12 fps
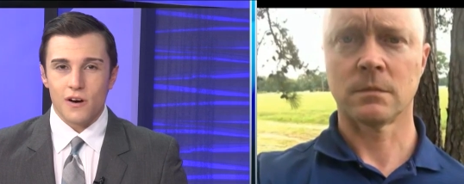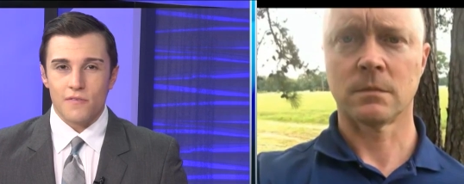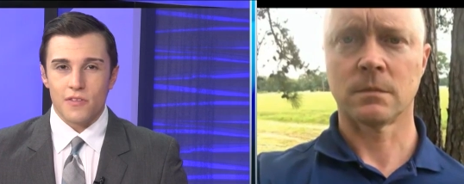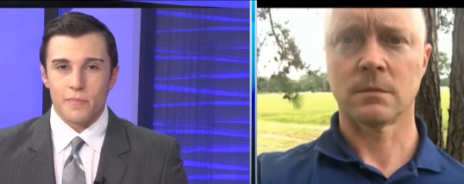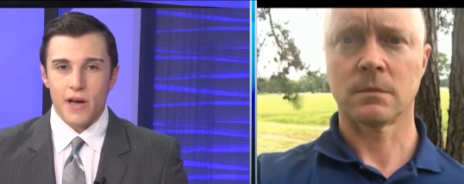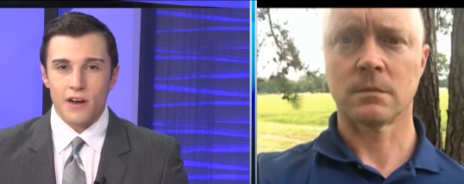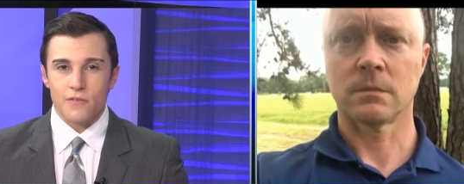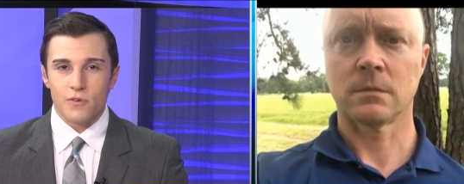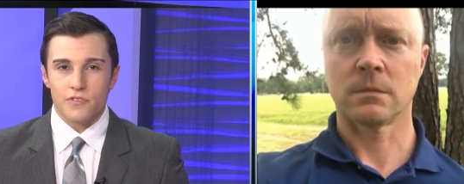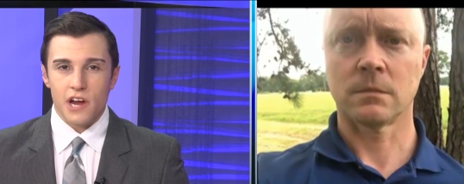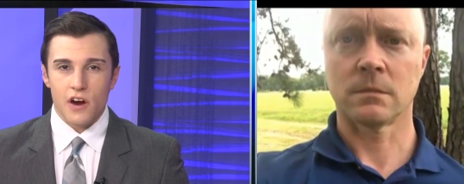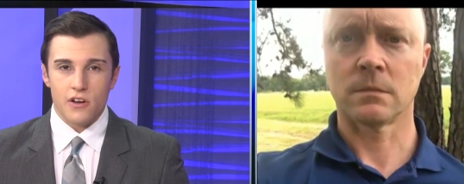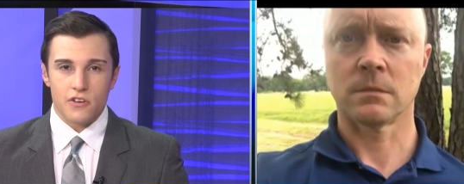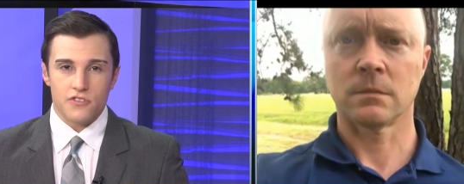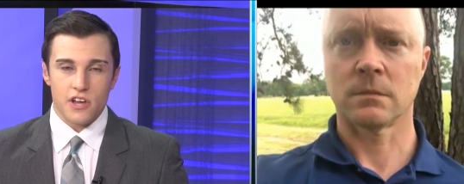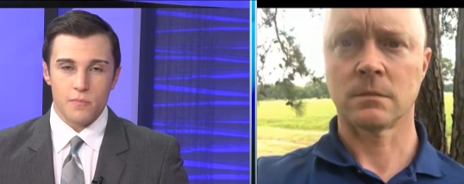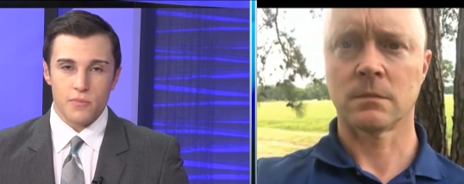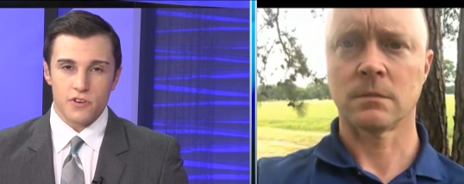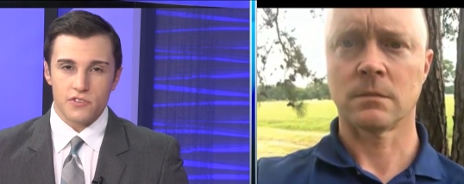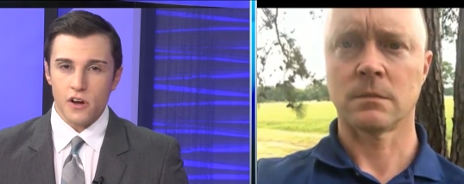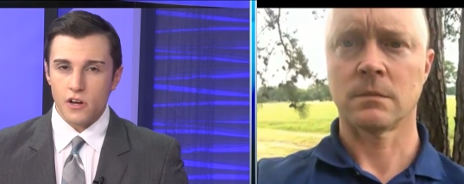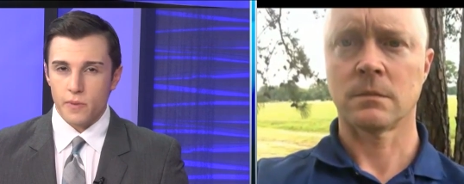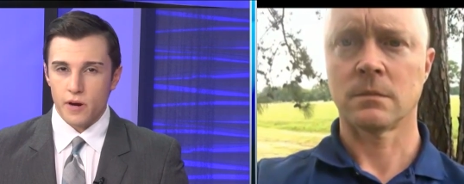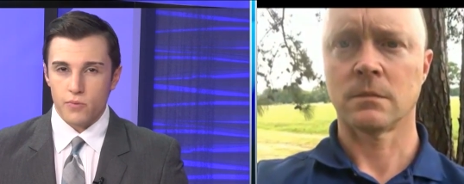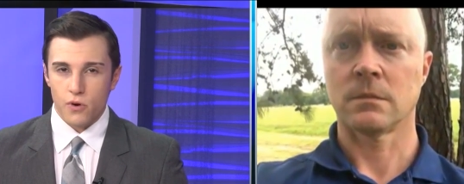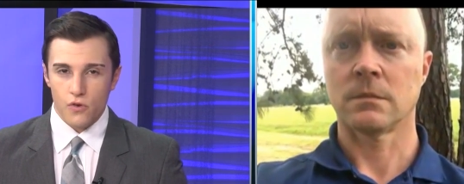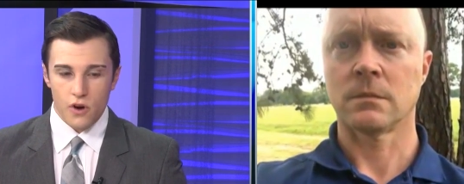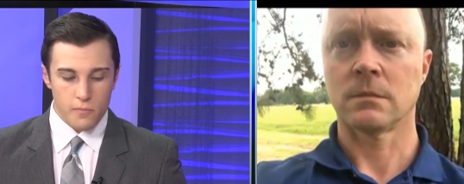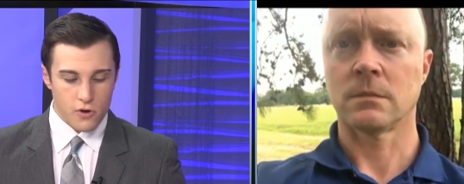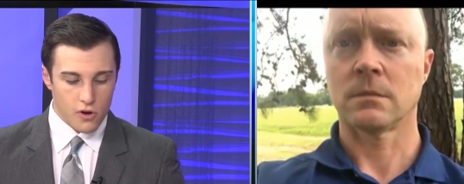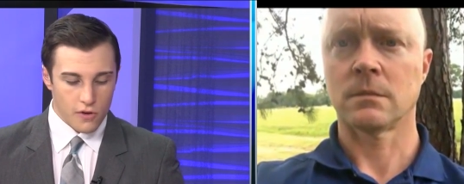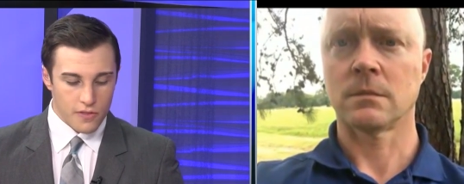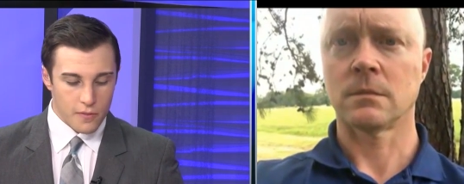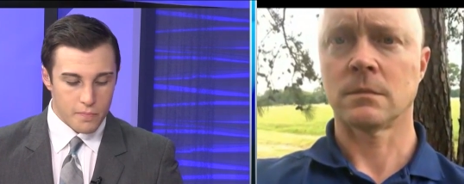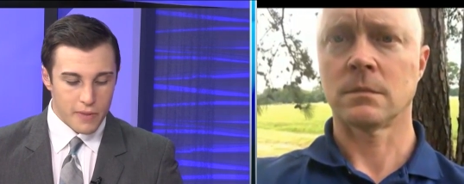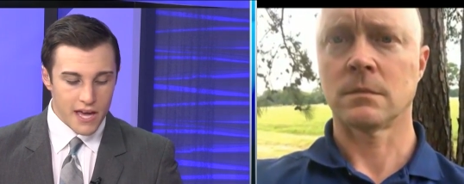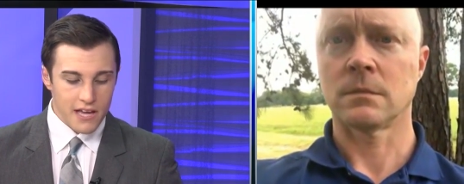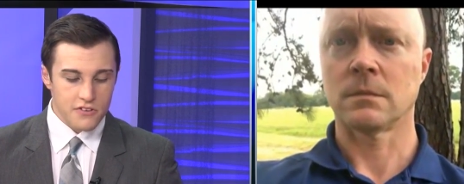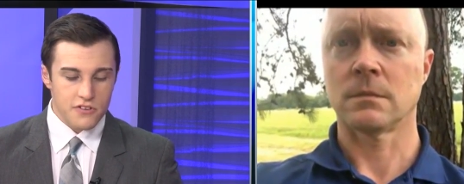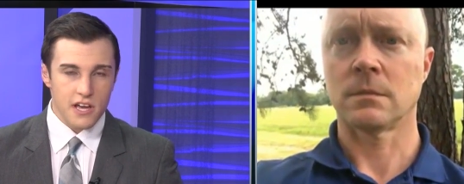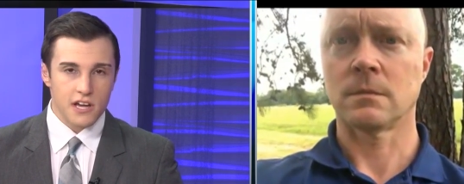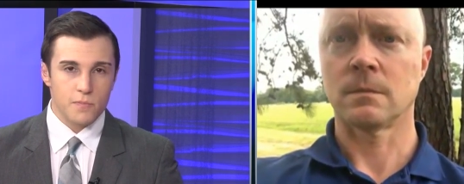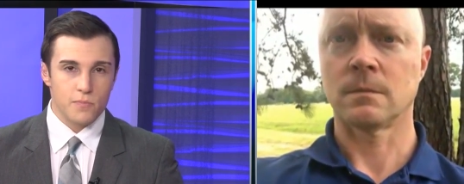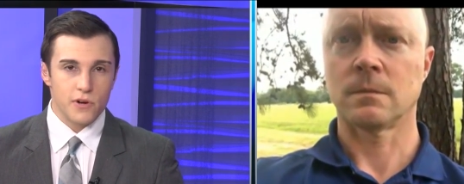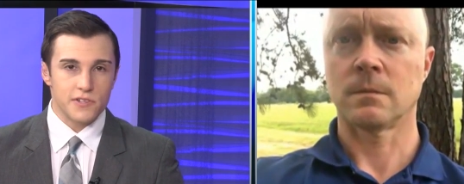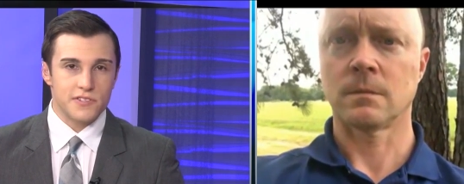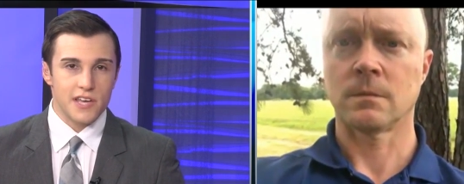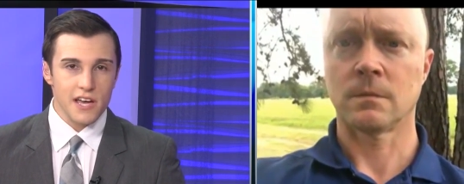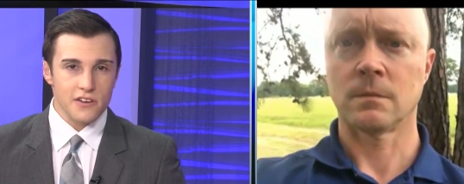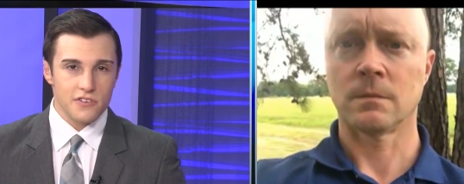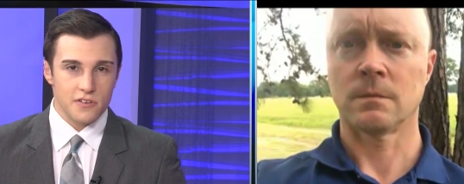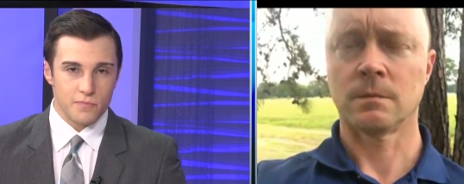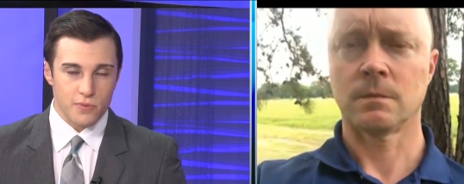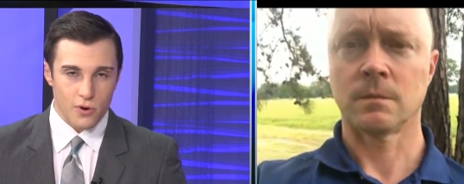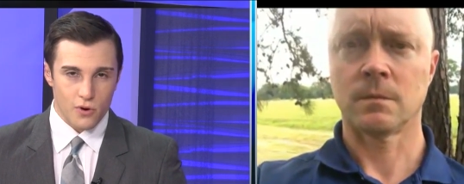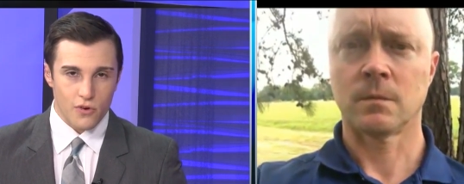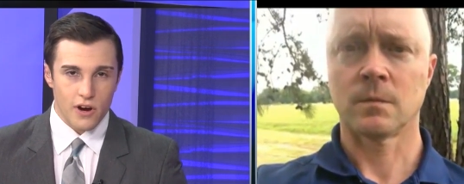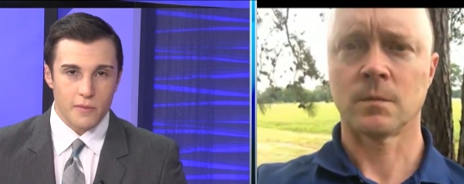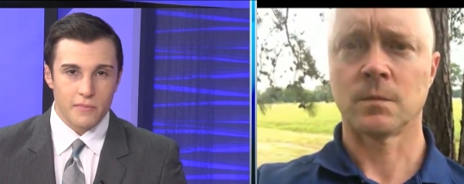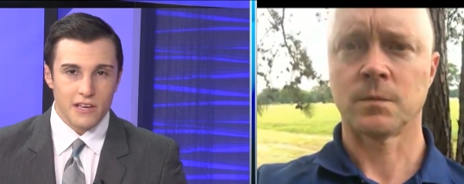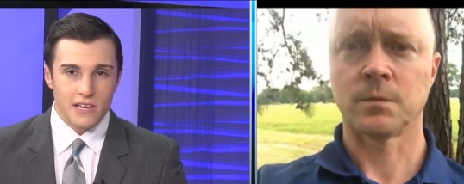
Speaker 1: of the Baton Rouge Area Chamber, to talk about a program called the Paycheck Protection Program.